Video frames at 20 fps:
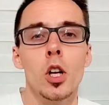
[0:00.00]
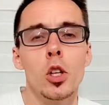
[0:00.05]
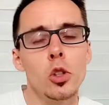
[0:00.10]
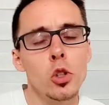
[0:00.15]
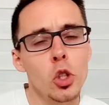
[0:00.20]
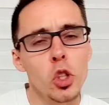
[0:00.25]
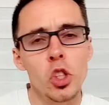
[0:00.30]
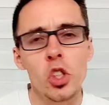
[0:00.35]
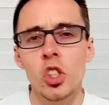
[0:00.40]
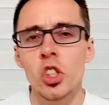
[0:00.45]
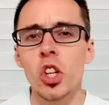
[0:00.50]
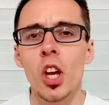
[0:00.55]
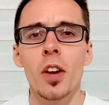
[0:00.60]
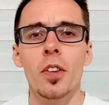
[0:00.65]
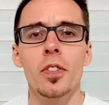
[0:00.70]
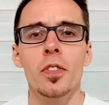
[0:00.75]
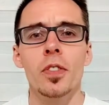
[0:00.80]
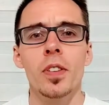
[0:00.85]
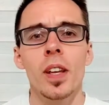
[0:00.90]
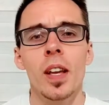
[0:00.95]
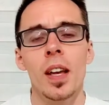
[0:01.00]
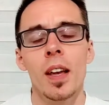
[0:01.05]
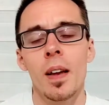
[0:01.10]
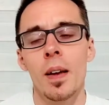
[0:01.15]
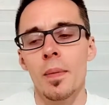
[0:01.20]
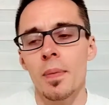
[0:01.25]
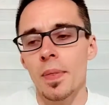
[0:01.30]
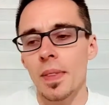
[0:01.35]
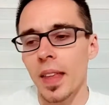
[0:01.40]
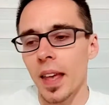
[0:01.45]
to shift
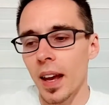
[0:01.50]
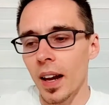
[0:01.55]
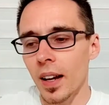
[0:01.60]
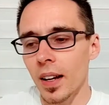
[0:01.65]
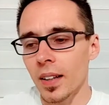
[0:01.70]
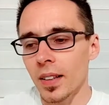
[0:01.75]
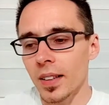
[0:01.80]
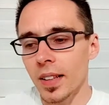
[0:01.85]
their,